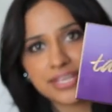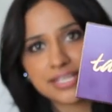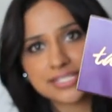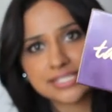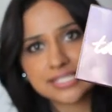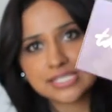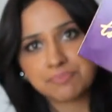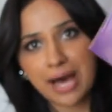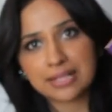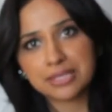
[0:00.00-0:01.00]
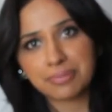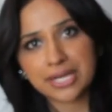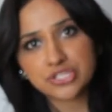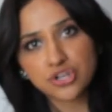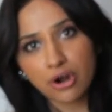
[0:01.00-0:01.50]
is this palette
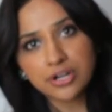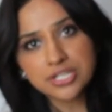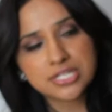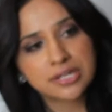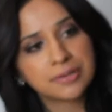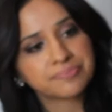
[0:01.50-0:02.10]
by Tarte.